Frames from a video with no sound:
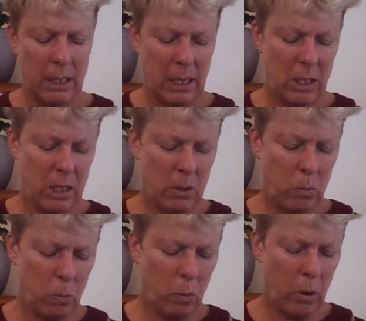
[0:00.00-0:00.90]
They just
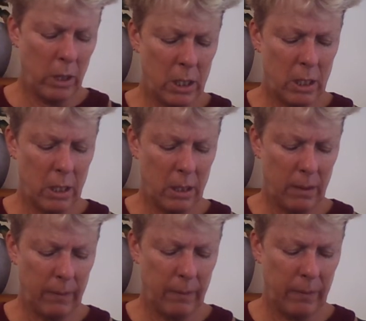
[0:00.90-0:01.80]
want to...
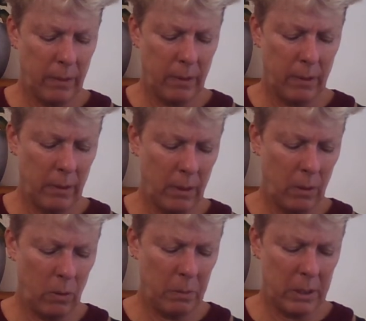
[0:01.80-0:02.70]

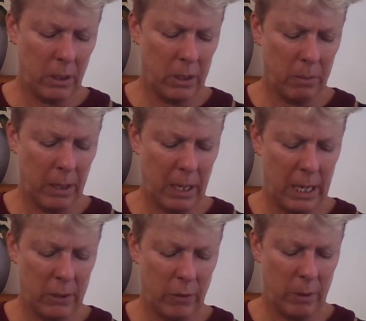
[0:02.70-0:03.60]
Oops, got some
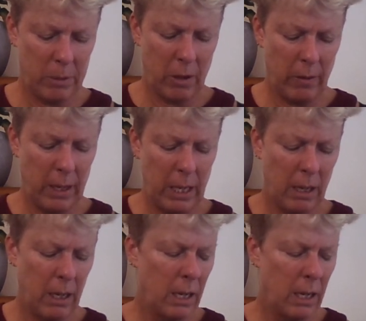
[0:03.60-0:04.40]
cards flipped over here.